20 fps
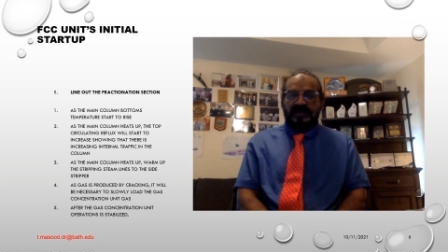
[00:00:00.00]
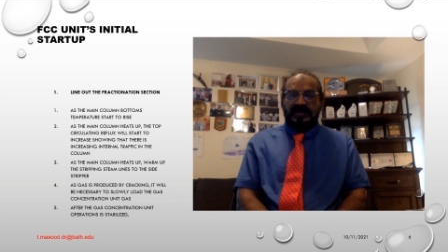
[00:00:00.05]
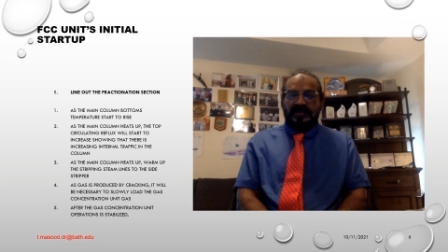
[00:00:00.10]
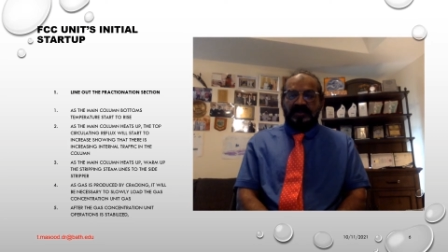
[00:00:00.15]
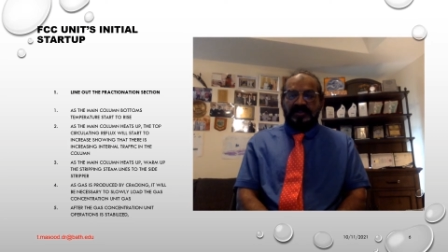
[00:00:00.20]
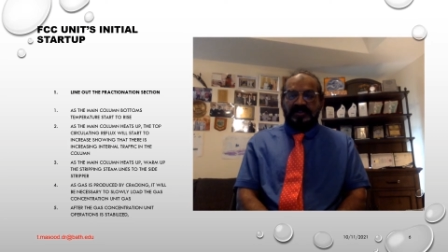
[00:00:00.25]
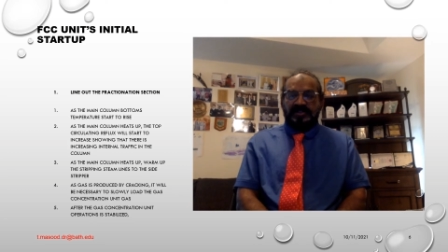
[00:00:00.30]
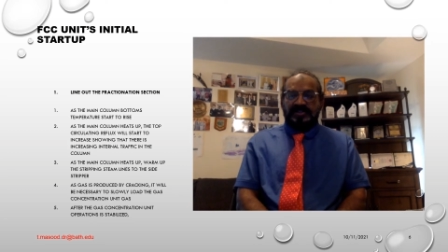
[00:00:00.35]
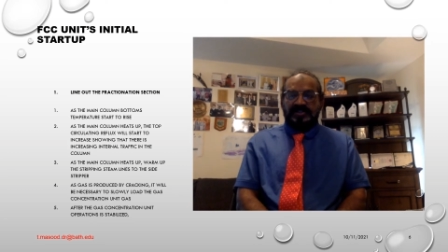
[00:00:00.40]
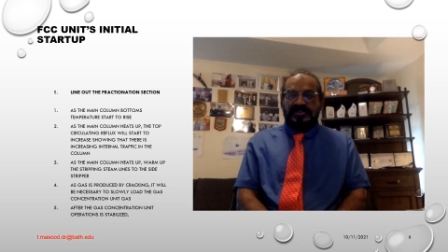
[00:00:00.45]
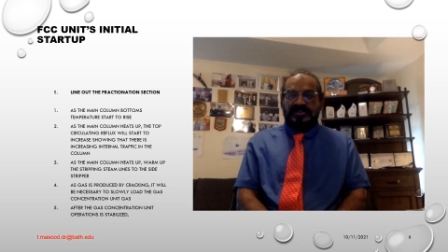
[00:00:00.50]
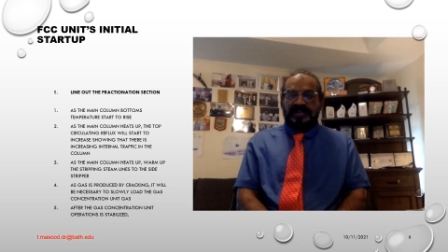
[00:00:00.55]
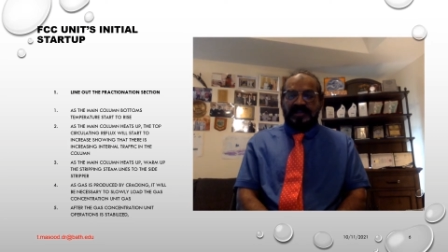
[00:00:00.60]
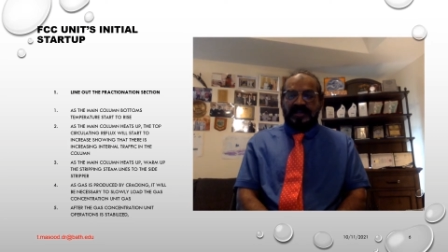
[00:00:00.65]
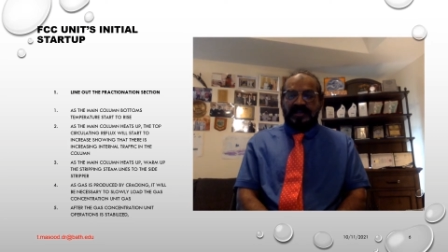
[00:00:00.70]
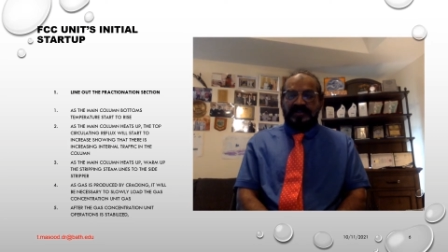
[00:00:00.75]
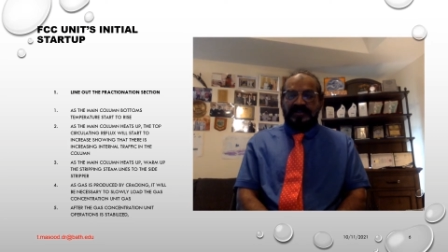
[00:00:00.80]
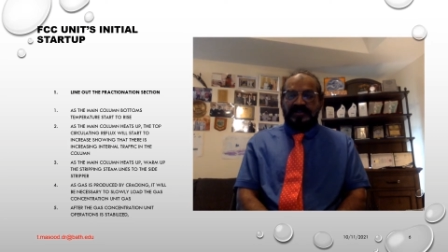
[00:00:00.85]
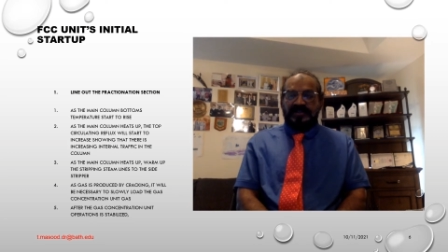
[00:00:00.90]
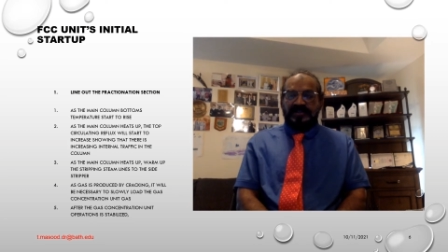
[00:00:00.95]
Start
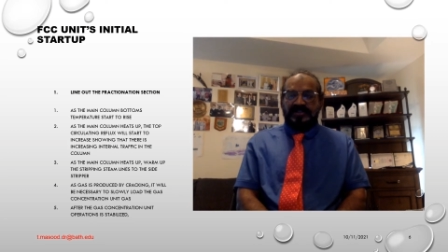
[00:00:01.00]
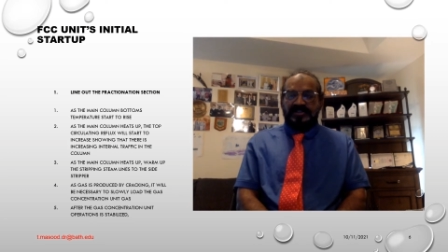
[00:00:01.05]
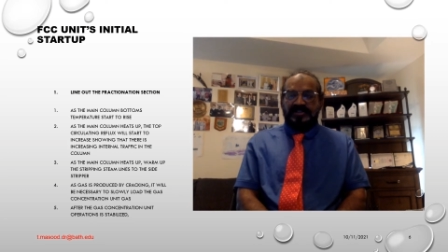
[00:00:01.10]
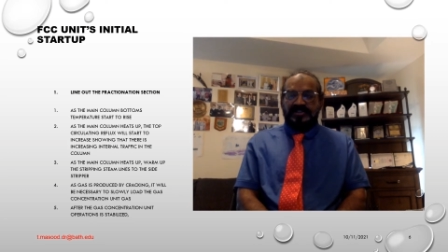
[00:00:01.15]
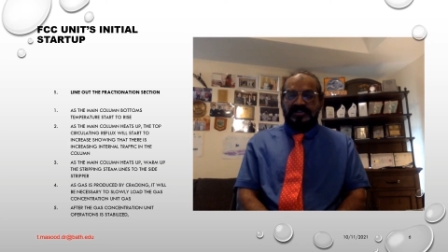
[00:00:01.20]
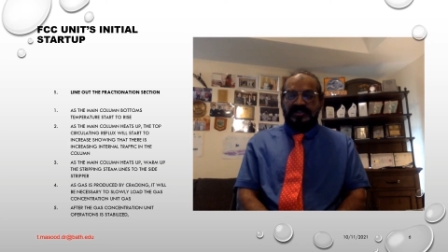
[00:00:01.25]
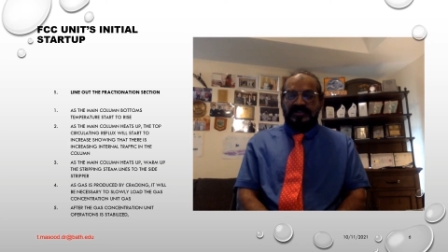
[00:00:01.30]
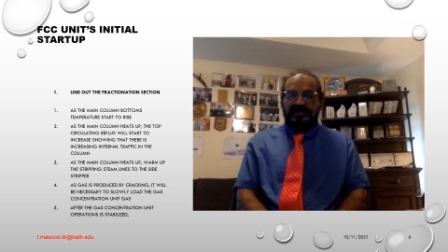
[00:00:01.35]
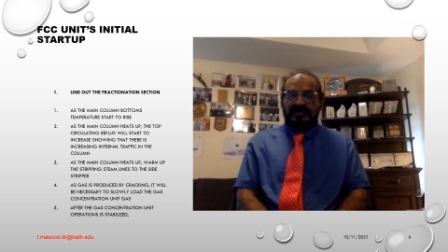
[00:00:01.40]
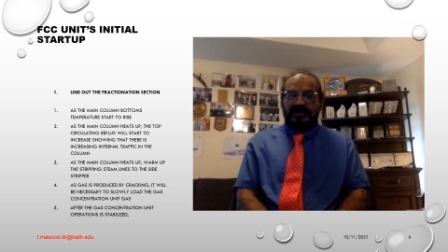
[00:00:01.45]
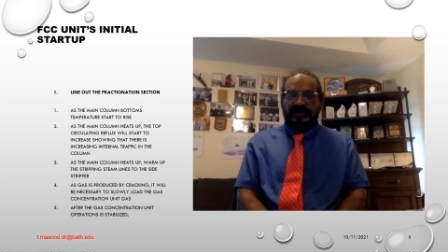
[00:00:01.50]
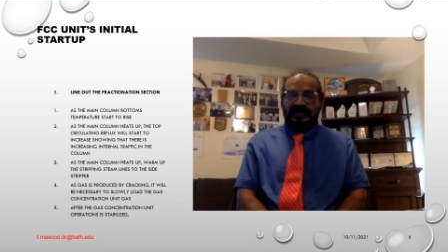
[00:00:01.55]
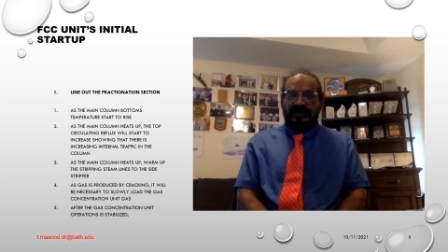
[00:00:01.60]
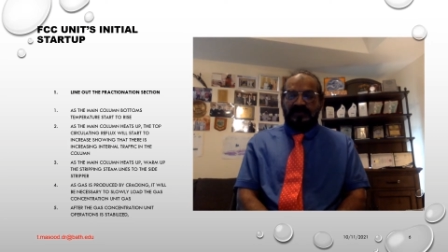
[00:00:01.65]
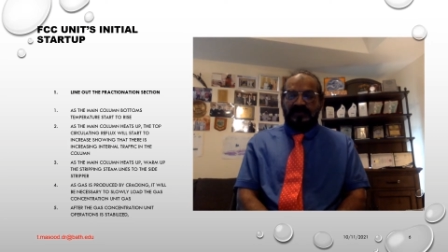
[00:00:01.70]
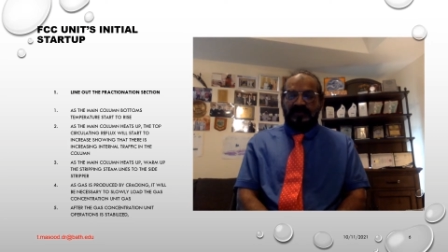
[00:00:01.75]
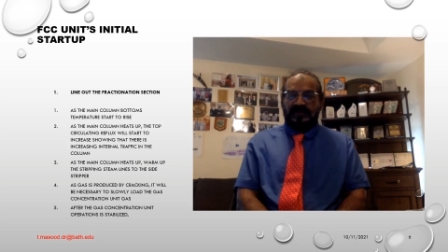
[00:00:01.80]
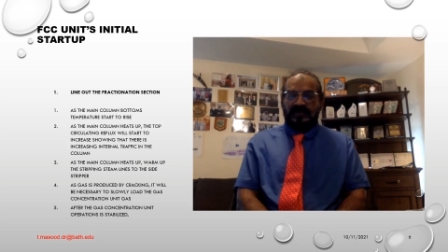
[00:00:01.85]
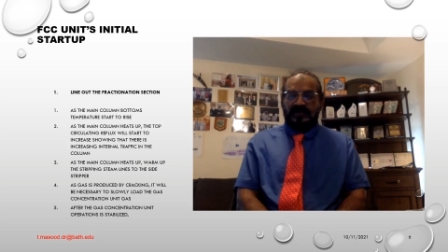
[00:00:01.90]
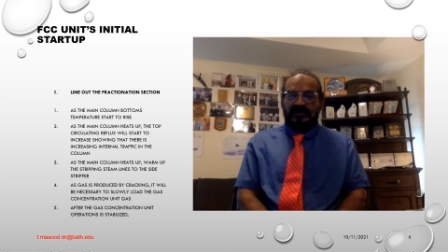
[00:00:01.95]
a steam
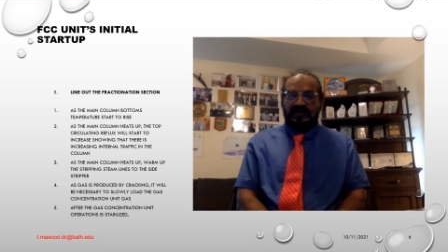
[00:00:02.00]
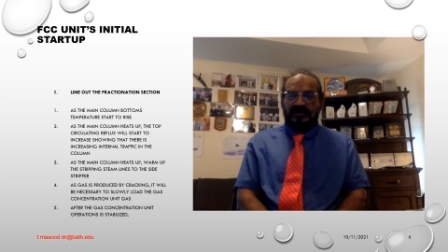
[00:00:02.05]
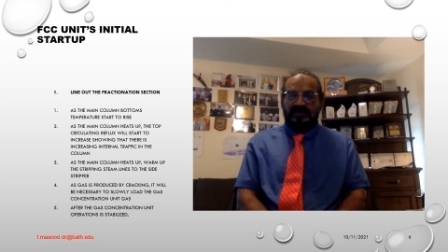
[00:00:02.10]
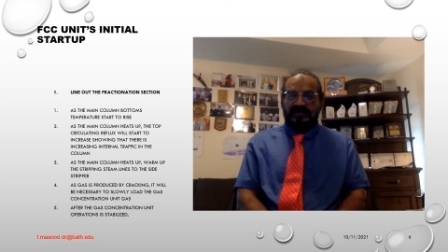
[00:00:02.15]
flow